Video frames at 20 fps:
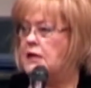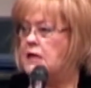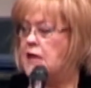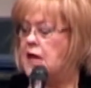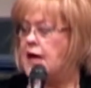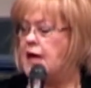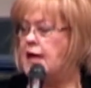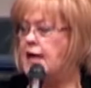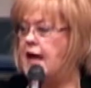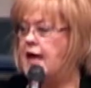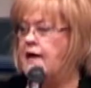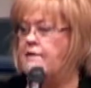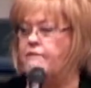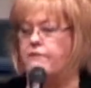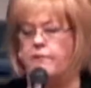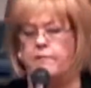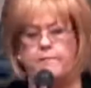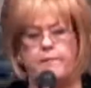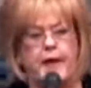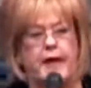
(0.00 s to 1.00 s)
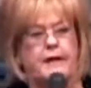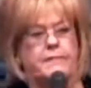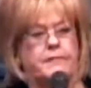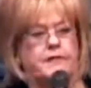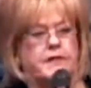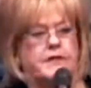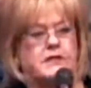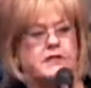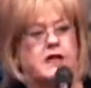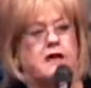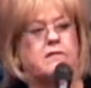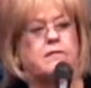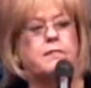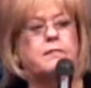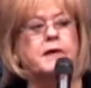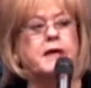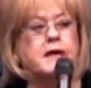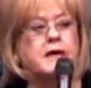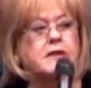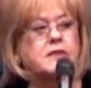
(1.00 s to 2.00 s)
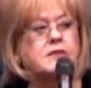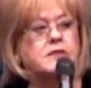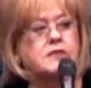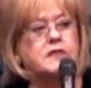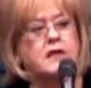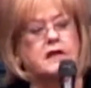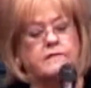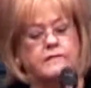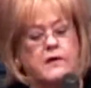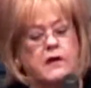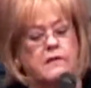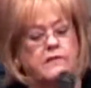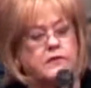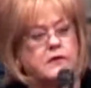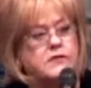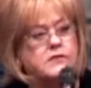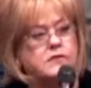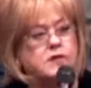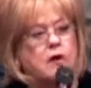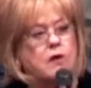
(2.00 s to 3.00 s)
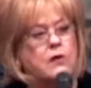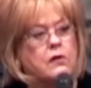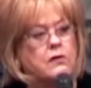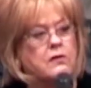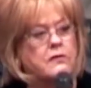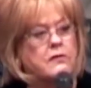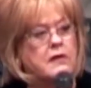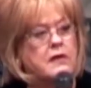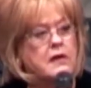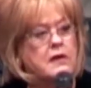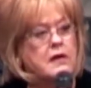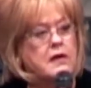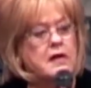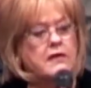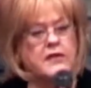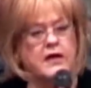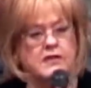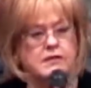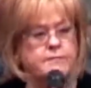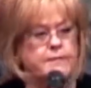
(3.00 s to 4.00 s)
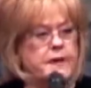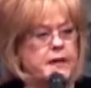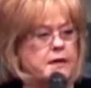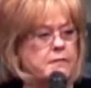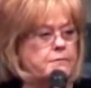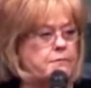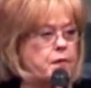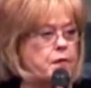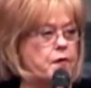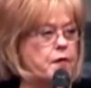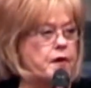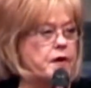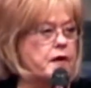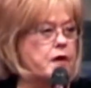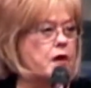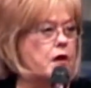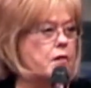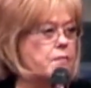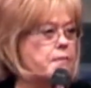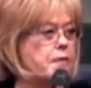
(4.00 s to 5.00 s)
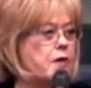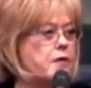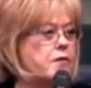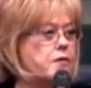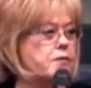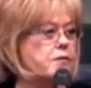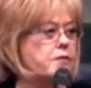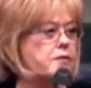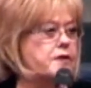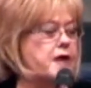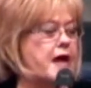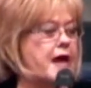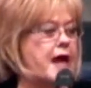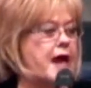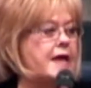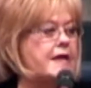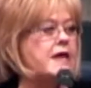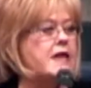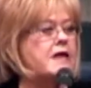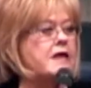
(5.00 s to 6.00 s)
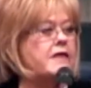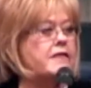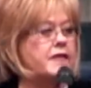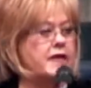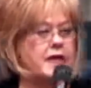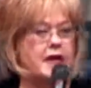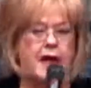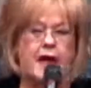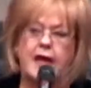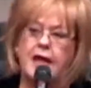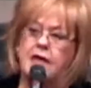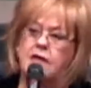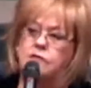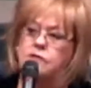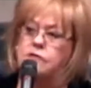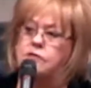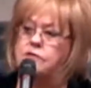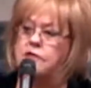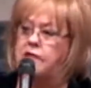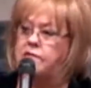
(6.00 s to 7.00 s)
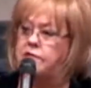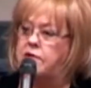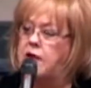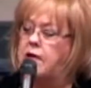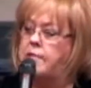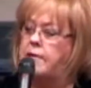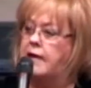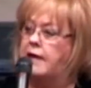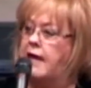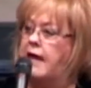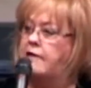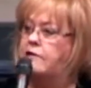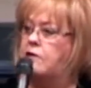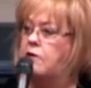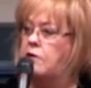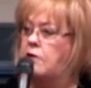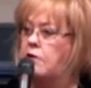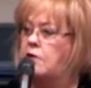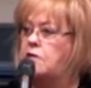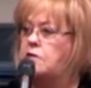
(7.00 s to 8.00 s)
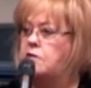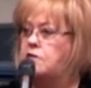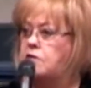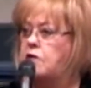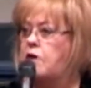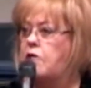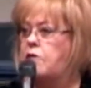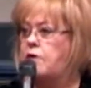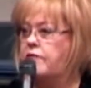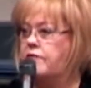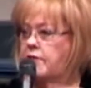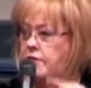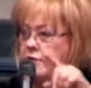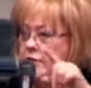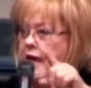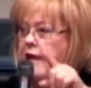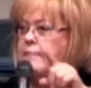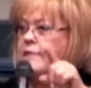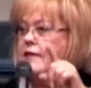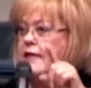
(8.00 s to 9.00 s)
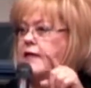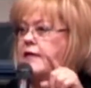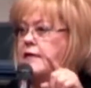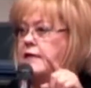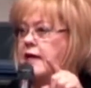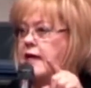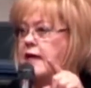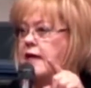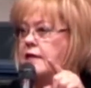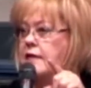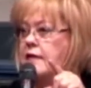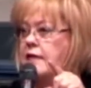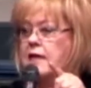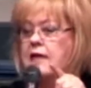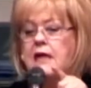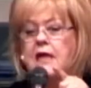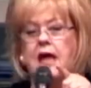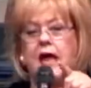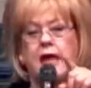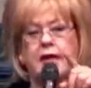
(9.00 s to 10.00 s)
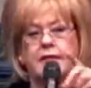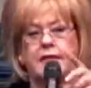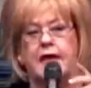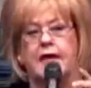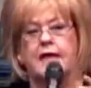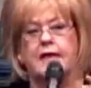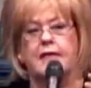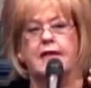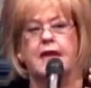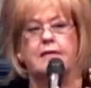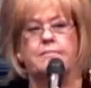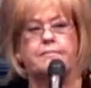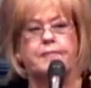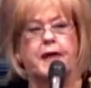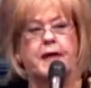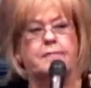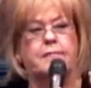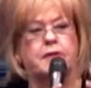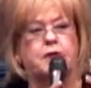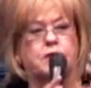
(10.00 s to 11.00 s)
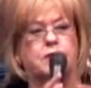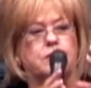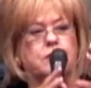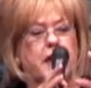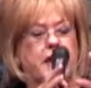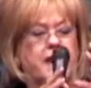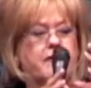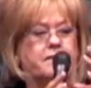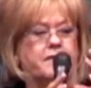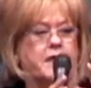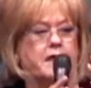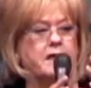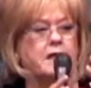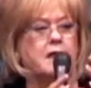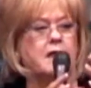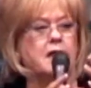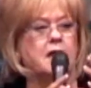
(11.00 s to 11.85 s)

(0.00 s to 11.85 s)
and every baby that's ever been conceived on this earth that's been aborted or murdered or died the angels have come and got their little soul at the time of that death and taken that baby to heaven